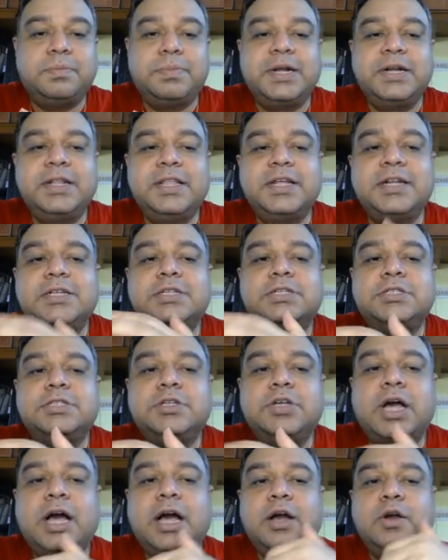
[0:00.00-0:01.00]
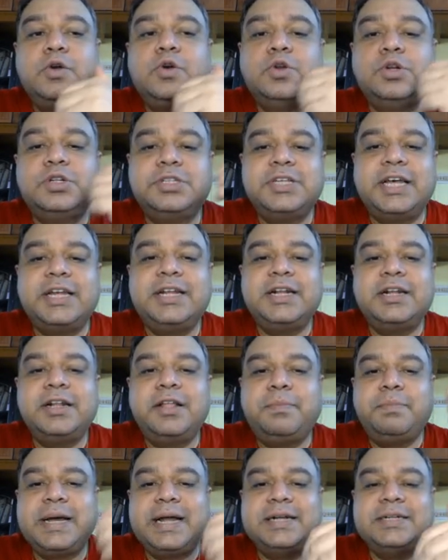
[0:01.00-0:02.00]
But there is good side and
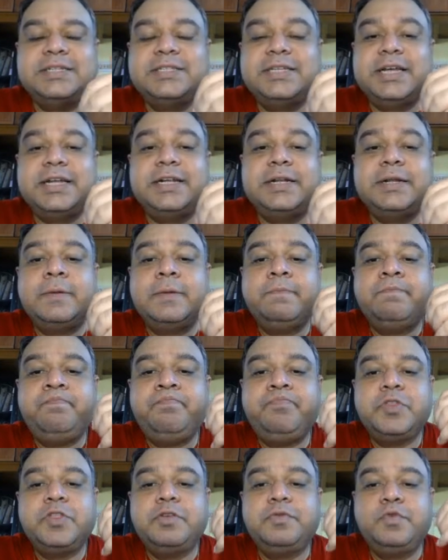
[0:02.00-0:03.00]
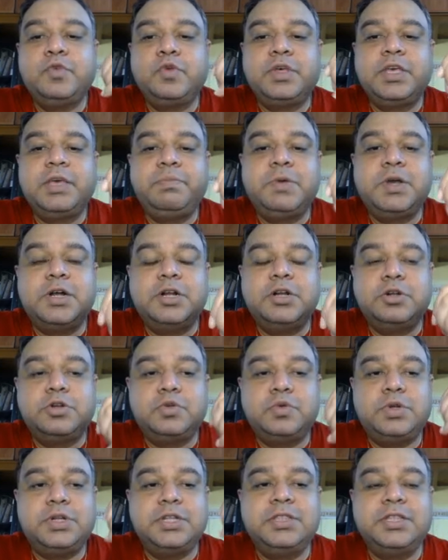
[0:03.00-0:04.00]
a bad side. If you keep
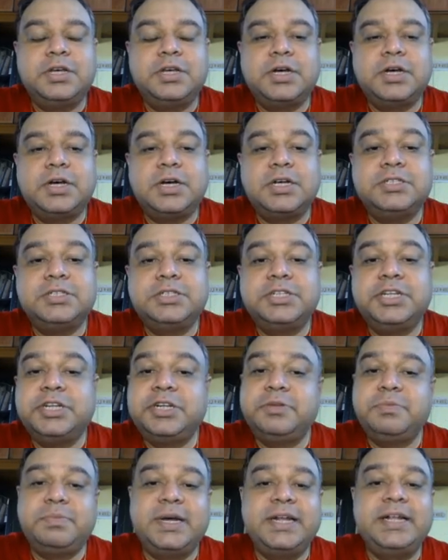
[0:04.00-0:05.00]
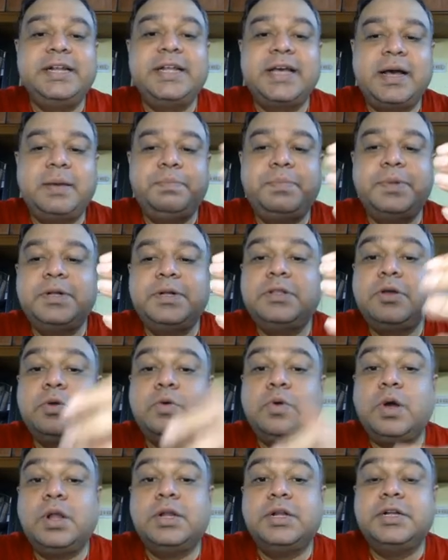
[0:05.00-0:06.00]
controlling the cost, it might happen the
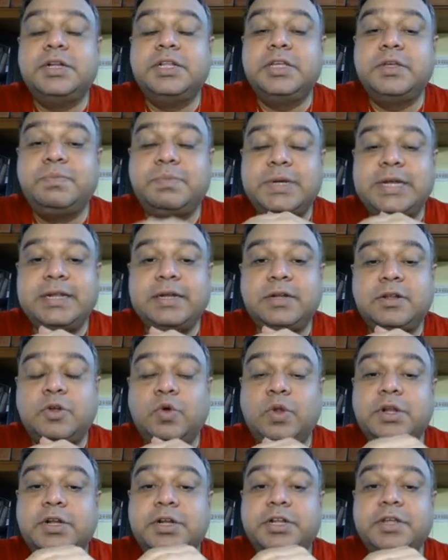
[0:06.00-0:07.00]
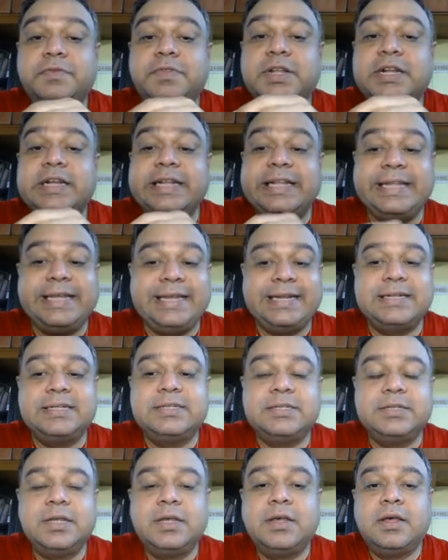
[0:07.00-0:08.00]
quality of the
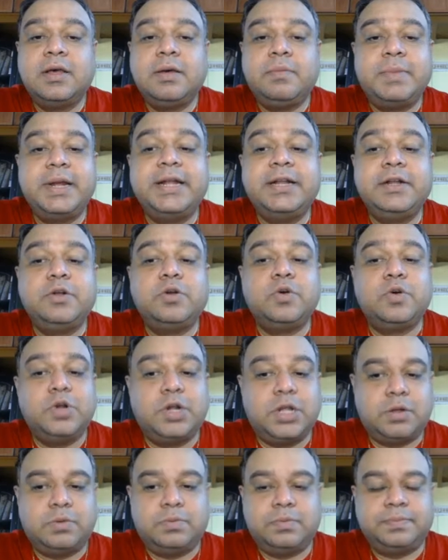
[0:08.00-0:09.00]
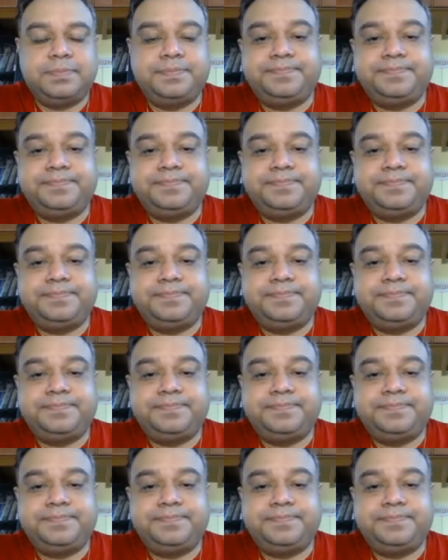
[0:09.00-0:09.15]
leads might go down.